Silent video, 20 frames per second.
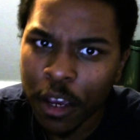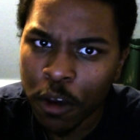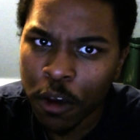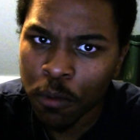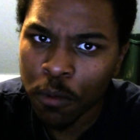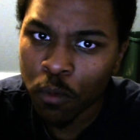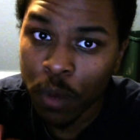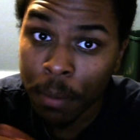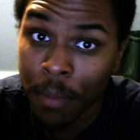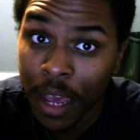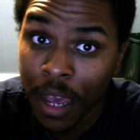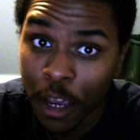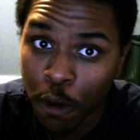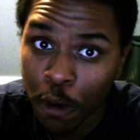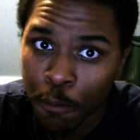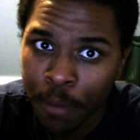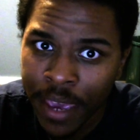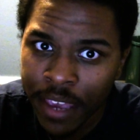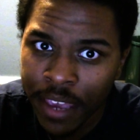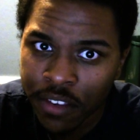When Mako
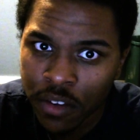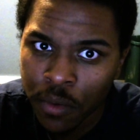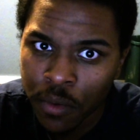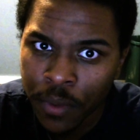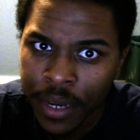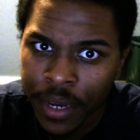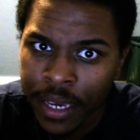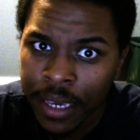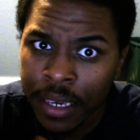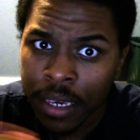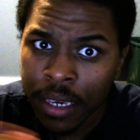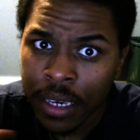passed away,